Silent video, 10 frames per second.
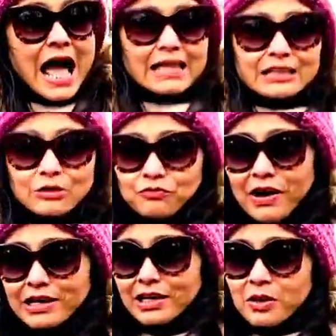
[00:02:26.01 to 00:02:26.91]
And then
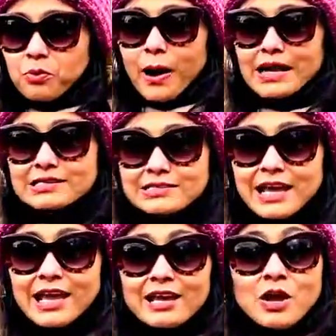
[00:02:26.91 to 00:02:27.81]
finally one
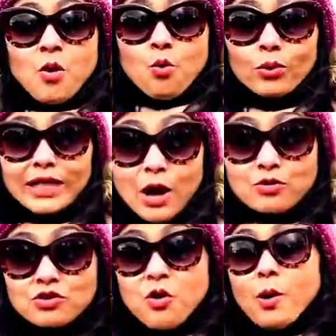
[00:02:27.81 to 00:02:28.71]
day
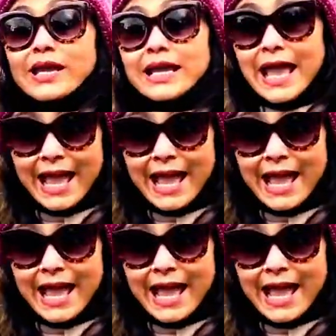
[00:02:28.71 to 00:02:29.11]
without knowing